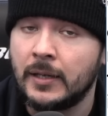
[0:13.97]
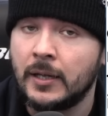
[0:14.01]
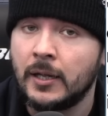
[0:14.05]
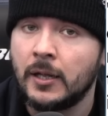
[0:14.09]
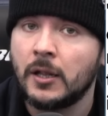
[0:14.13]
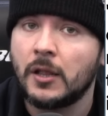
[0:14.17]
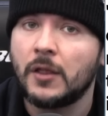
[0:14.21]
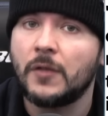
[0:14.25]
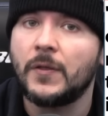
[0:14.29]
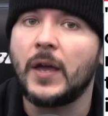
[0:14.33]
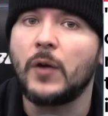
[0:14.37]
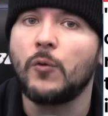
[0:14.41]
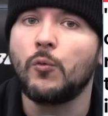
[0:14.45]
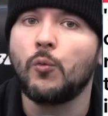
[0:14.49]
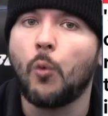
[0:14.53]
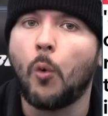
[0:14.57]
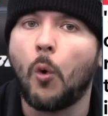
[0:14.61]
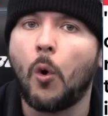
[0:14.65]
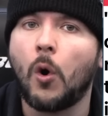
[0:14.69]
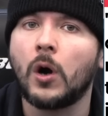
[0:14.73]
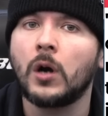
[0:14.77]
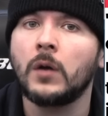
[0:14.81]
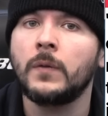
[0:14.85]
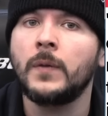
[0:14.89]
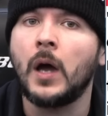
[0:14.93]
they
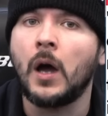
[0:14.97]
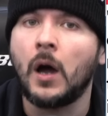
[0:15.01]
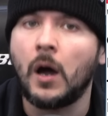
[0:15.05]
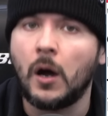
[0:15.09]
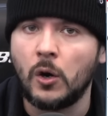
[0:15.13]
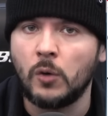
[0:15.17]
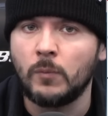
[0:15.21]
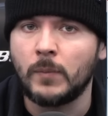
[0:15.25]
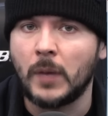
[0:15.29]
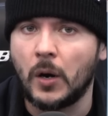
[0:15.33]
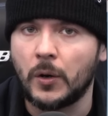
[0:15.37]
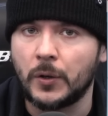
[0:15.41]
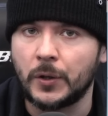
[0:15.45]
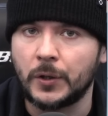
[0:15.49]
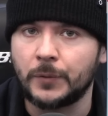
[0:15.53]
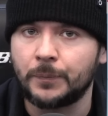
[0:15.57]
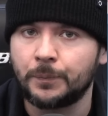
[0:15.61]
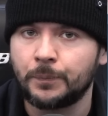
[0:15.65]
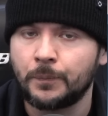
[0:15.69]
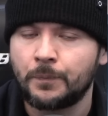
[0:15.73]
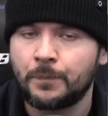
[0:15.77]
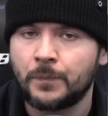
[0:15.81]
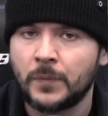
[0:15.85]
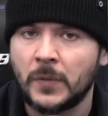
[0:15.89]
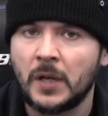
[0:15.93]
warn the homeowner
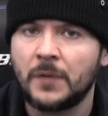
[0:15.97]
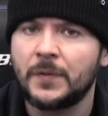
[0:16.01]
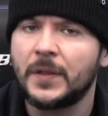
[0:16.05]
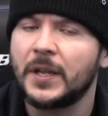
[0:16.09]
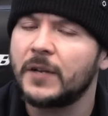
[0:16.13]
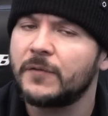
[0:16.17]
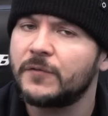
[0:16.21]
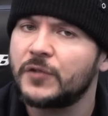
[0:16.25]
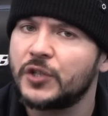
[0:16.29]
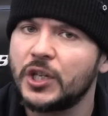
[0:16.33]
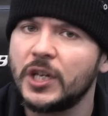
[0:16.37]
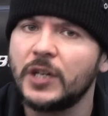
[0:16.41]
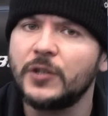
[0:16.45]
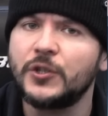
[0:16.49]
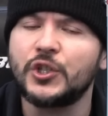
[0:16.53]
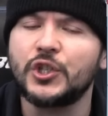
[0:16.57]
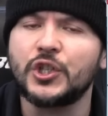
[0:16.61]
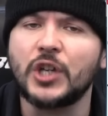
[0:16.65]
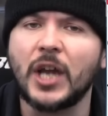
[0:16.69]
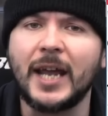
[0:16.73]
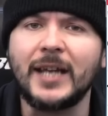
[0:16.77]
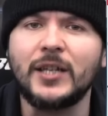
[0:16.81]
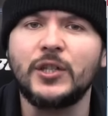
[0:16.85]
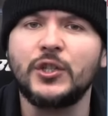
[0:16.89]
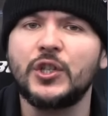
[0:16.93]
that if she
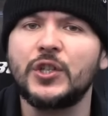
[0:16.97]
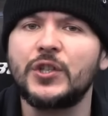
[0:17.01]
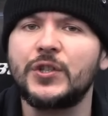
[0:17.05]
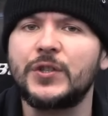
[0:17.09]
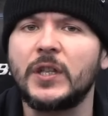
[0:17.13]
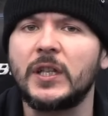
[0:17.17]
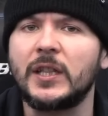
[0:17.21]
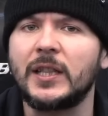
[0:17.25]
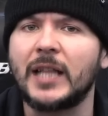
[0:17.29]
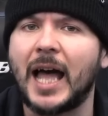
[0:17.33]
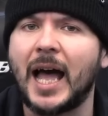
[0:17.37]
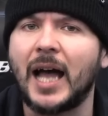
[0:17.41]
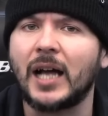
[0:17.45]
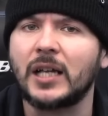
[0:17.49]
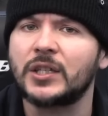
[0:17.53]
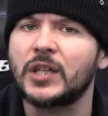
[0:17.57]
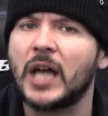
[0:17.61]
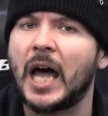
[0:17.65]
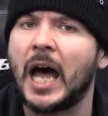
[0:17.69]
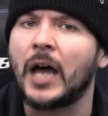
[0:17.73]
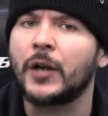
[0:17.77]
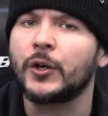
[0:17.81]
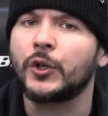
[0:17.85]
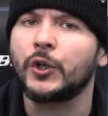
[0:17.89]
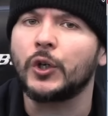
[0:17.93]
changes the locks
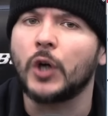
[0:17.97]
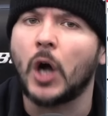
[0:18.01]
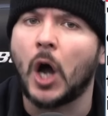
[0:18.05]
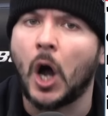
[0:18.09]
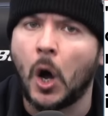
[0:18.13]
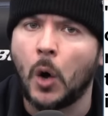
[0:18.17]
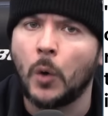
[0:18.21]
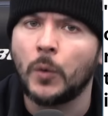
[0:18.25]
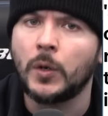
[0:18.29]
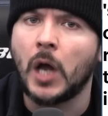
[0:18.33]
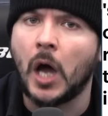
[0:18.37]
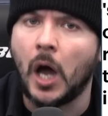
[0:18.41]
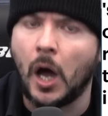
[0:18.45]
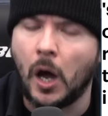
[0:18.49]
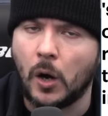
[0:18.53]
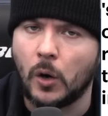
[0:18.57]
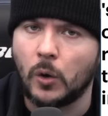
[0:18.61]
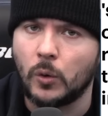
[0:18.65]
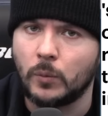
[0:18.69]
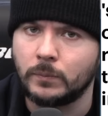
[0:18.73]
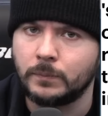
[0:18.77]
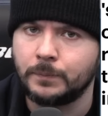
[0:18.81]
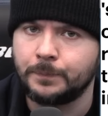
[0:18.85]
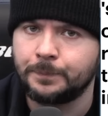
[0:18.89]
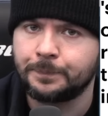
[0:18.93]
on her own
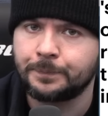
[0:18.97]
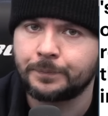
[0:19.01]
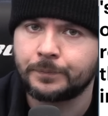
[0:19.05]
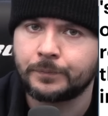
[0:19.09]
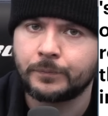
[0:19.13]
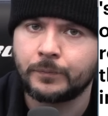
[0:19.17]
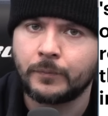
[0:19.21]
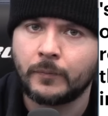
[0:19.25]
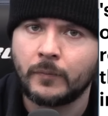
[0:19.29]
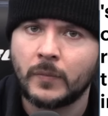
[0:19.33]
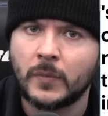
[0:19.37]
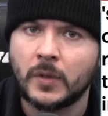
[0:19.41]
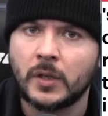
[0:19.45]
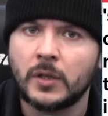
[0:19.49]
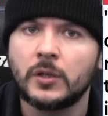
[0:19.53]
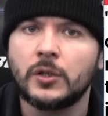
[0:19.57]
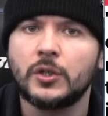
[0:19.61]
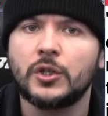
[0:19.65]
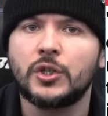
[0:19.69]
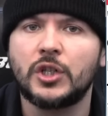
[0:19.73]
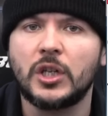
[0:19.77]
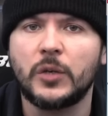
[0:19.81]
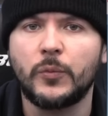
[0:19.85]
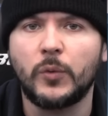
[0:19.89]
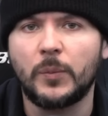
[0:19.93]
home,
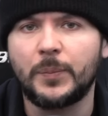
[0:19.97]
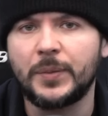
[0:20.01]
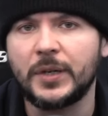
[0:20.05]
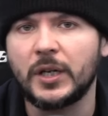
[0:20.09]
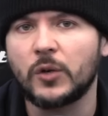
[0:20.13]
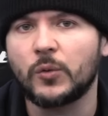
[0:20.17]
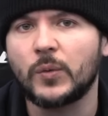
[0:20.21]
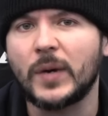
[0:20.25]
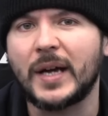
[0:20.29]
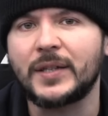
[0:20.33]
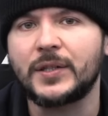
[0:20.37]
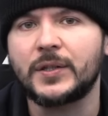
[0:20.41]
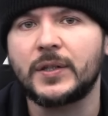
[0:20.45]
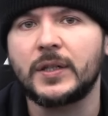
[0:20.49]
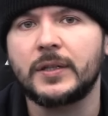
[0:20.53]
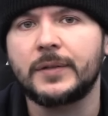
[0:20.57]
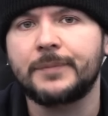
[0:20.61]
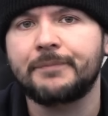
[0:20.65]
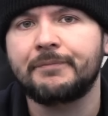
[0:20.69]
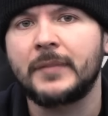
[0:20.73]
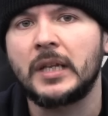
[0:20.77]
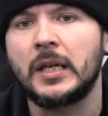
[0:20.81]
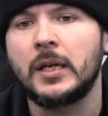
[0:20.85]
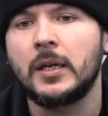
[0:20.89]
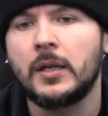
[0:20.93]
she will be arrested.
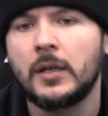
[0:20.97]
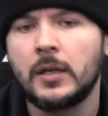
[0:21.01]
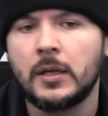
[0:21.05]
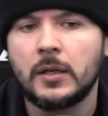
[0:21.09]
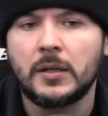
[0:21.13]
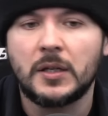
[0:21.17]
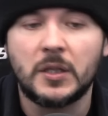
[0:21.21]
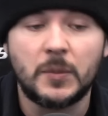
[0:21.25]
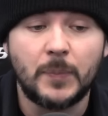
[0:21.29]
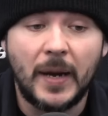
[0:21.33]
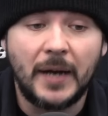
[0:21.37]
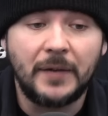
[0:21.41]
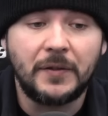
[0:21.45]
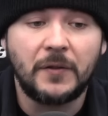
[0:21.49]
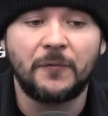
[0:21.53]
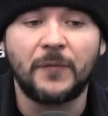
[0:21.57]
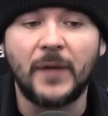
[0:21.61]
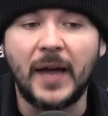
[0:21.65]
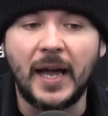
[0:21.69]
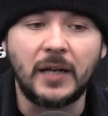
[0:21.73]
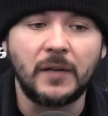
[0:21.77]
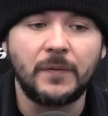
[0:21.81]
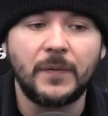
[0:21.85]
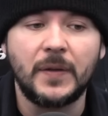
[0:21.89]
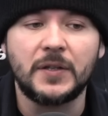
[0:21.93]
Despite the
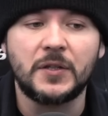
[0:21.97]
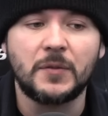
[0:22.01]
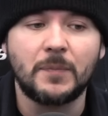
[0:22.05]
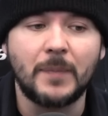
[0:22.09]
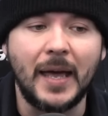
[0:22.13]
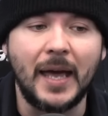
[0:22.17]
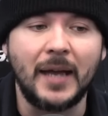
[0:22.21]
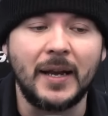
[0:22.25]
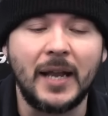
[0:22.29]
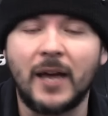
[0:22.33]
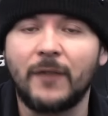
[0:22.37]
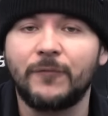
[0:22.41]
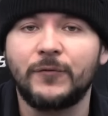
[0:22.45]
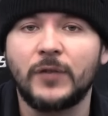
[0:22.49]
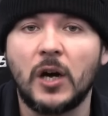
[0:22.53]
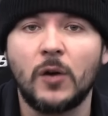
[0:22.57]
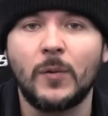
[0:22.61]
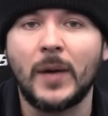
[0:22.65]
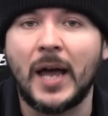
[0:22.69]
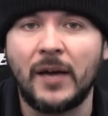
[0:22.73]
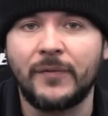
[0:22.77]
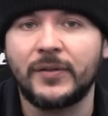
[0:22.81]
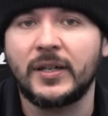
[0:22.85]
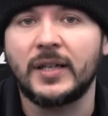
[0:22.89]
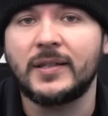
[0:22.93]
fact these men have no
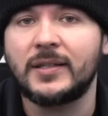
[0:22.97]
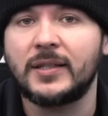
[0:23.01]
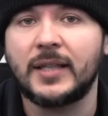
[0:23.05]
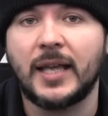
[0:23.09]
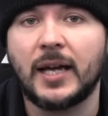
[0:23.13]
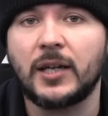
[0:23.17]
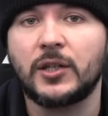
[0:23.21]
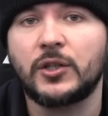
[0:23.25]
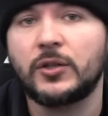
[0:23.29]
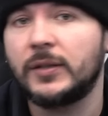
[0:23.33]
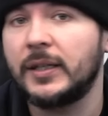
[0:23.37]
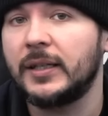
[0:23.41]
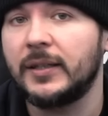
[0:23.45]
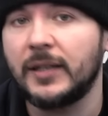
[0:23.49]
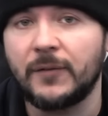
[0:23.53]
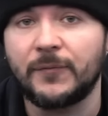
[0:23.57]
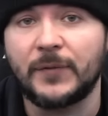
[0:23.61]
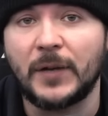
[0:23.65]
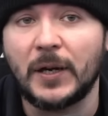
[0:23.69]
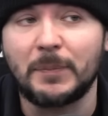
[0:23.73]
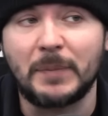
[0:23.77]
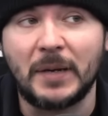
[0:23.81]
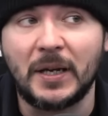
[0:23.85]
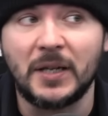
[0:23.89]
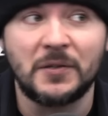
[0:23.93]
evidence they actually live there
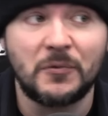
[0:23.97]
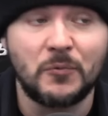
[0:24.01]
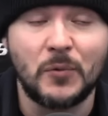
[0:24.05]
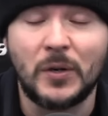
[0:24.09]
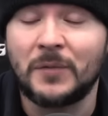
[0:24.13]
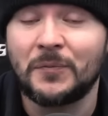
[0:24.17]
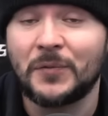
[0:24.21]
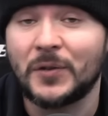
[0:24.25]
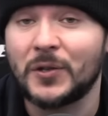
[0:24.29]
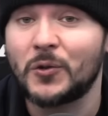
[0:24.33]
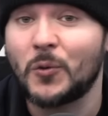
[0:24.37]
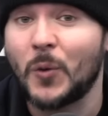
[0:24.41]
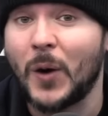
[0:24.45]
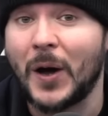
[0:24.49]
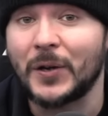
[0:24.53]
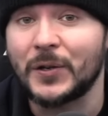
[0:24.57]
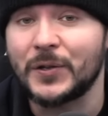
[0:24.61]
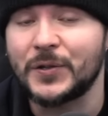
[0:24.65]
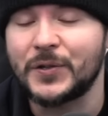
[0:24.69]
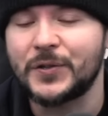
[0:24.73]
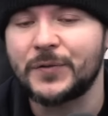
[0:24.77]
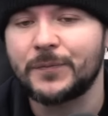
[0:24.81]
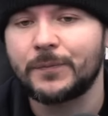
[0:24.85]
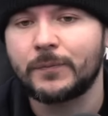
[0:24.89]
because, well, they're squatters.